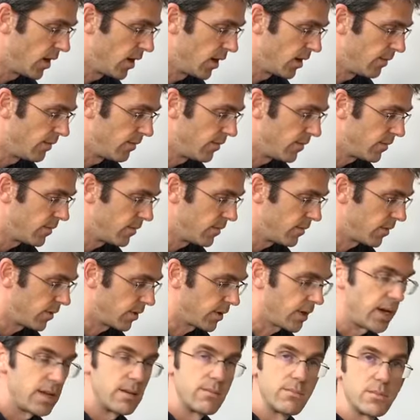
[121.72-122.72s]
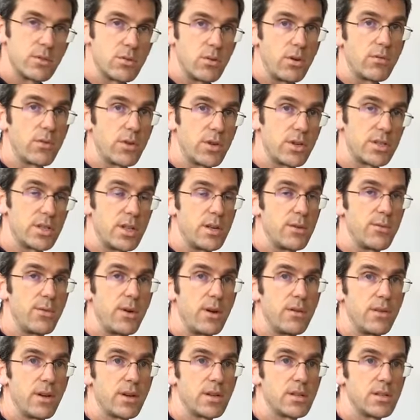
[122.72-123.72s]
Um, okay, so I've got a set of
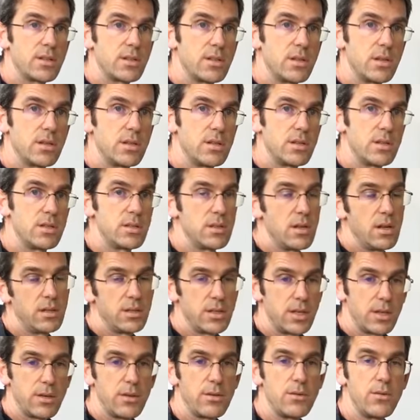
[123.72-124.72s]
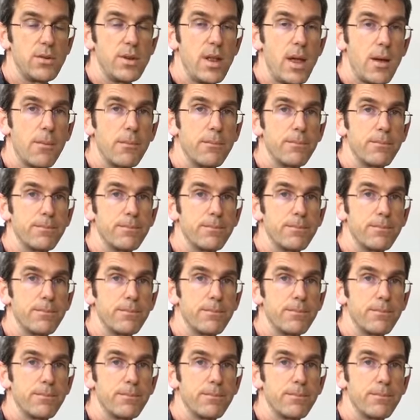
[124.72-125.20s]
five exercises. I'll take you through now.